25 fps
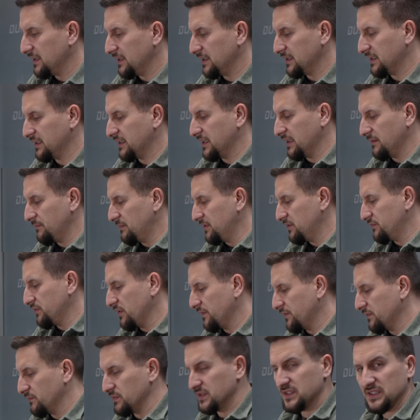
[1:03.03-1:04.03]
It can be
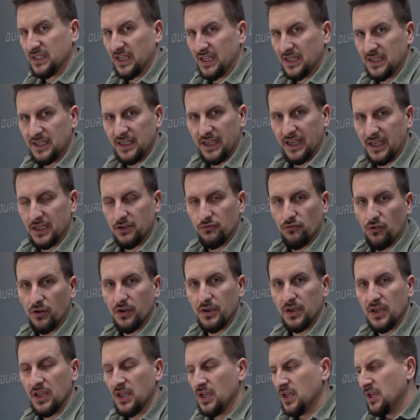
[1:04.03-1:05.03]
driven with 98
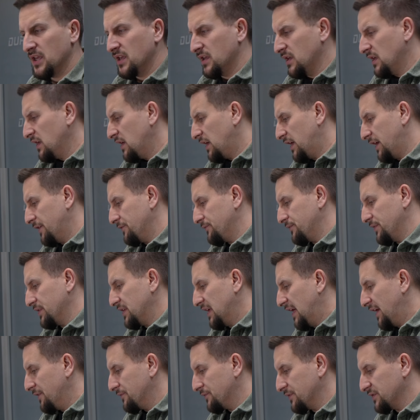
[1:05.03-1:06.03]
RON, 100,
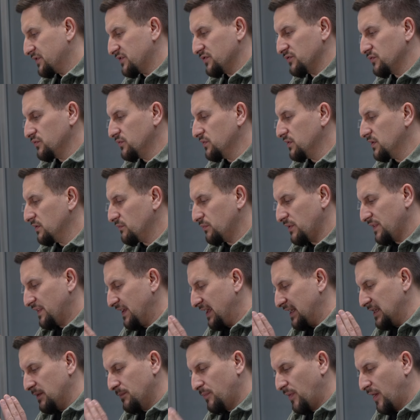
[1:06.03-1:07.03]
102, with
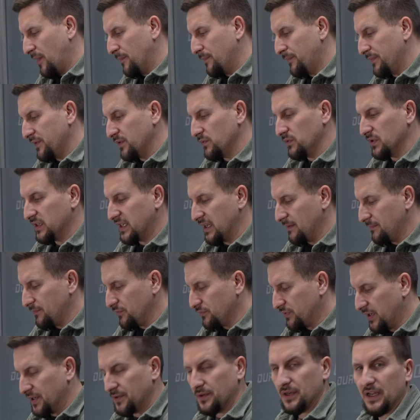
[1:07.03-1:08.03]
any pump fuel. It can be
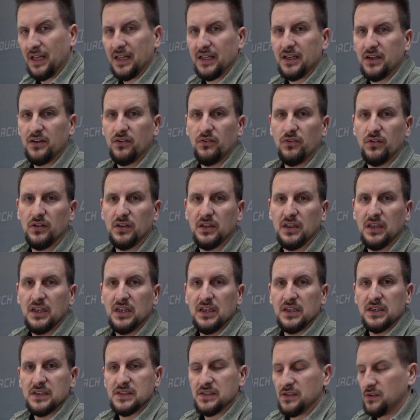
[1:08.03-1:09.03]
run on alcohol.
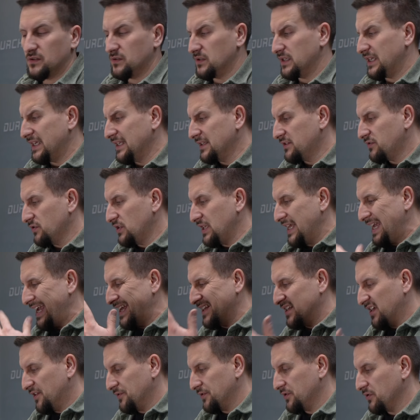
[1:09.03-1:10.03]
So into the
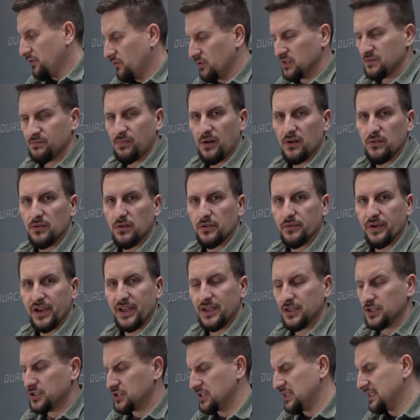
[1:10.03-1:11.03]
800 horsepower
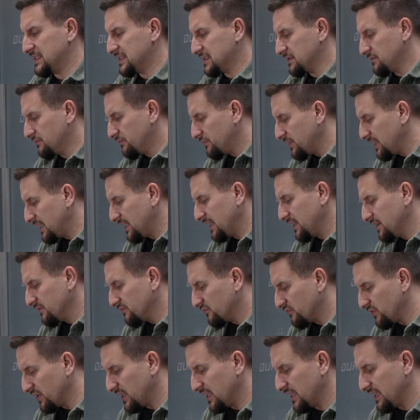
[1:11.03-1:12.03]
range, it's really,
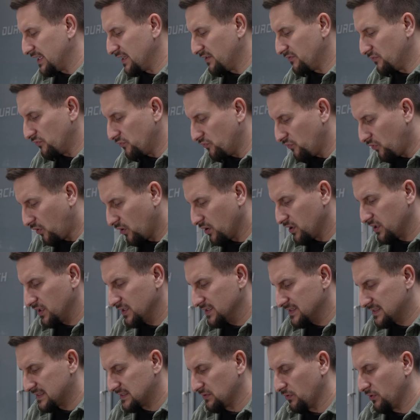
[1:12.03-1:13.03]
really a rock
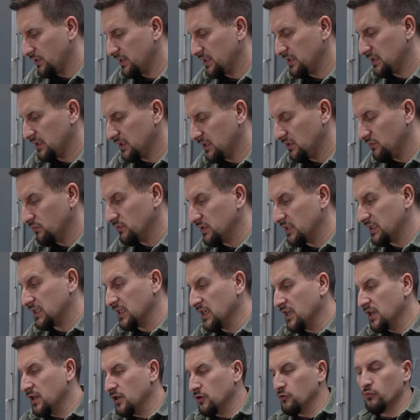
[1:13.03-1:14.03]
solid unit.
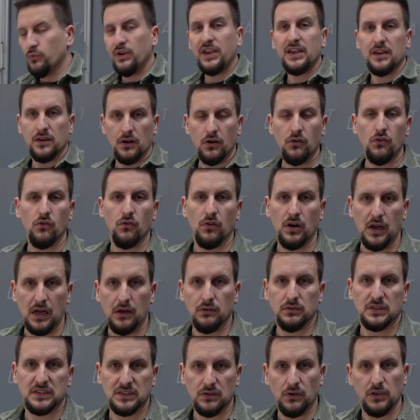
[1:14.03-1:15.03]
We know
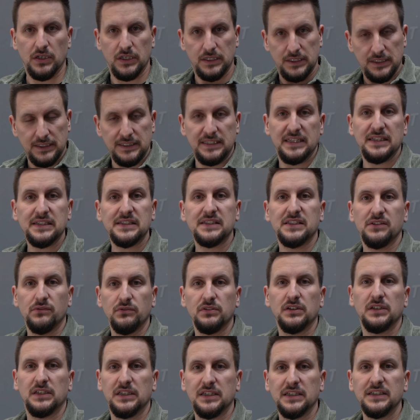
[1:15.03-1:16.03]
how solid this
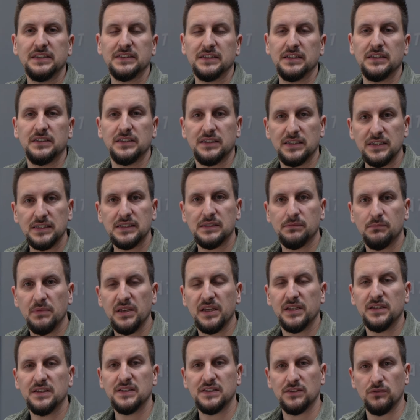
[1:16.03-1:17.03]
unit is, and this
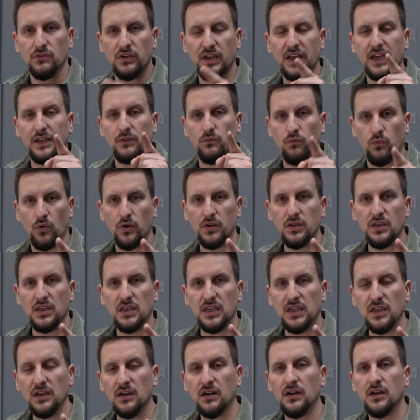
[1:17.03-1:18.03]
means you get 1
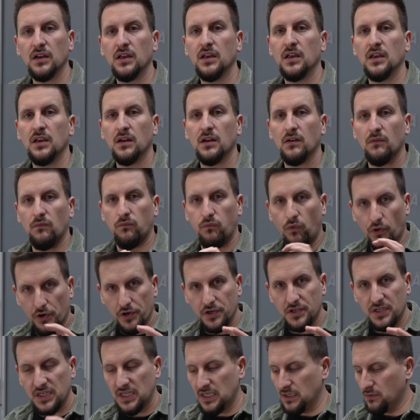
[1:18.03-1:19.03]
year
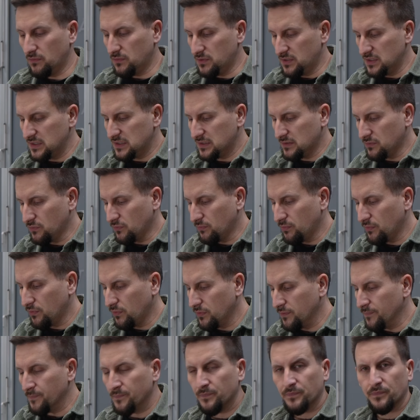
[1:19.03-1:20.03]
warranty on this
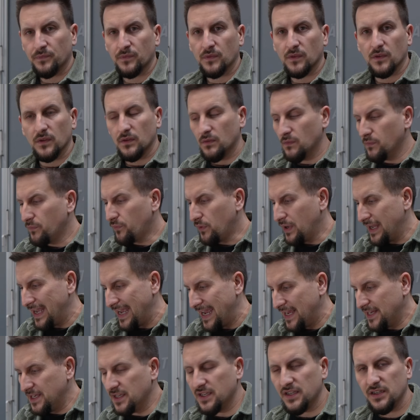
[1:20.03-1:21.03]
turbo. For
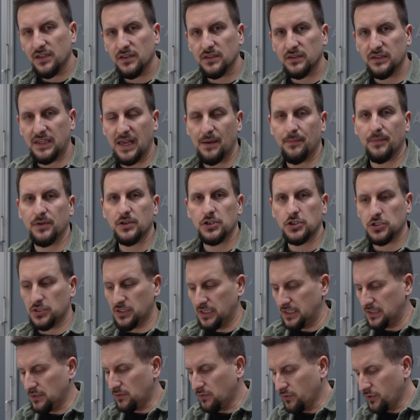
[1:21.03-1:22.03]
any damage
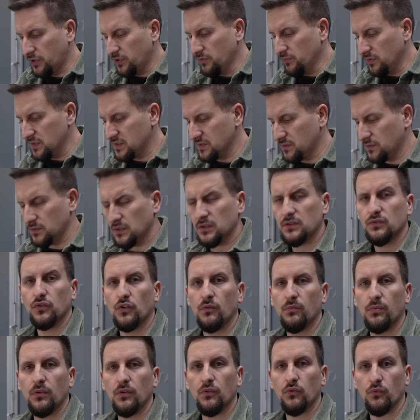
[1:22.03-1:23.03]
that occurs on the
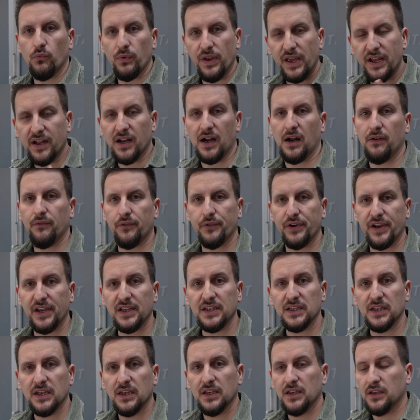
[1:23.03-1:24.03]
turbo, we cover
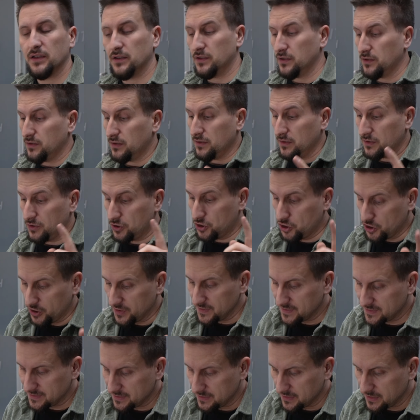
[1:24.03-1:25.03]
it.
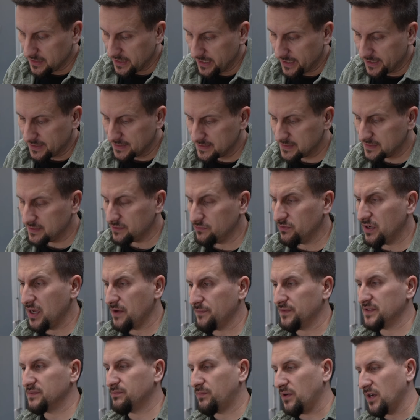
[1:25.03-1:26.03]
Just in case you
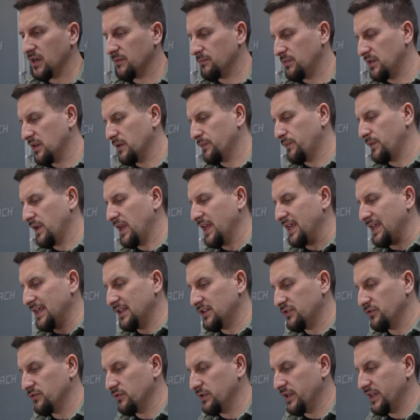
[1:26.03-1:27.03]
have a spark plug flying
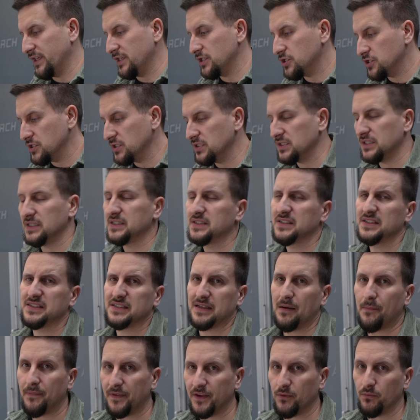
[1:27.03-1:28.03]
into your engine, this is
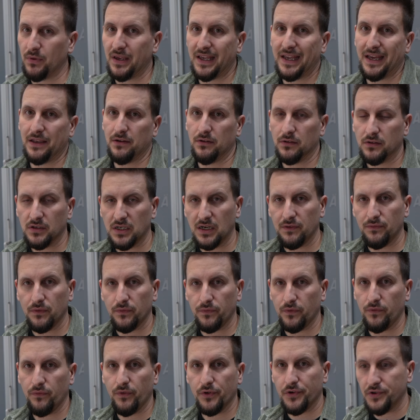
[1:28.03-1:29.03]
something we cannot cover
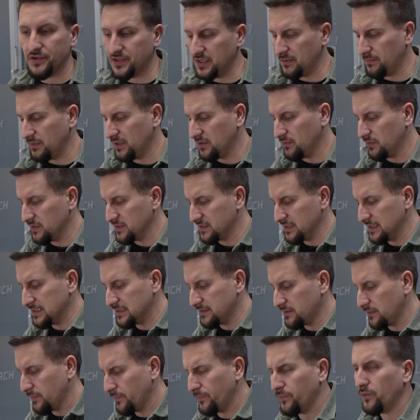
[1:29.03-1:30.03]
for warranty because that's
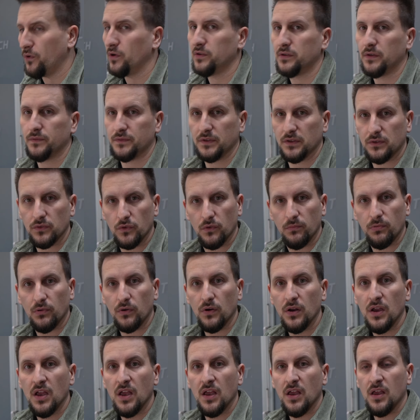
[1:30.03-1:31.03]
not a fault of the
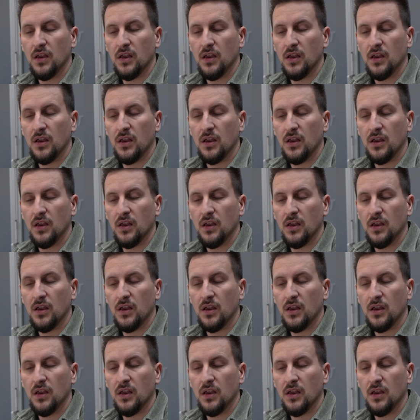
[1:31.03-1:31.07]
turbo.